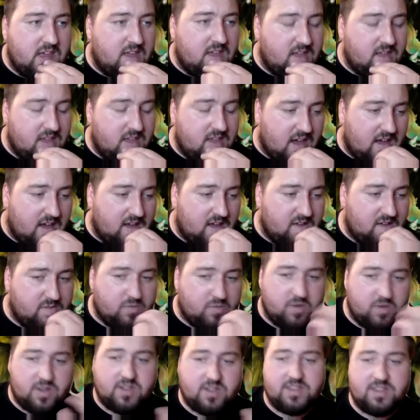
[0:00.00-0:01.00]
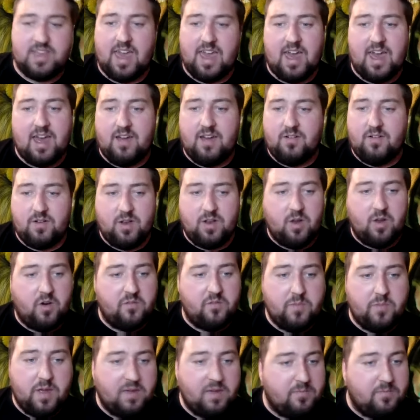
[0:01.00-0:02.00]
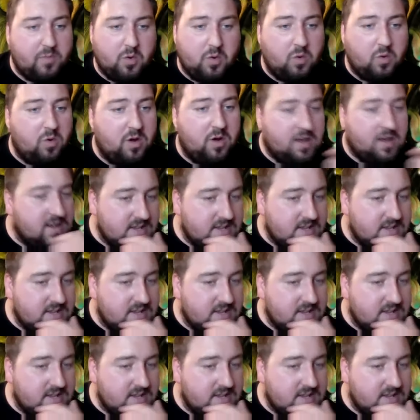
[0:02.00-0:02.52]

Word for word: yeah would scare a lot of people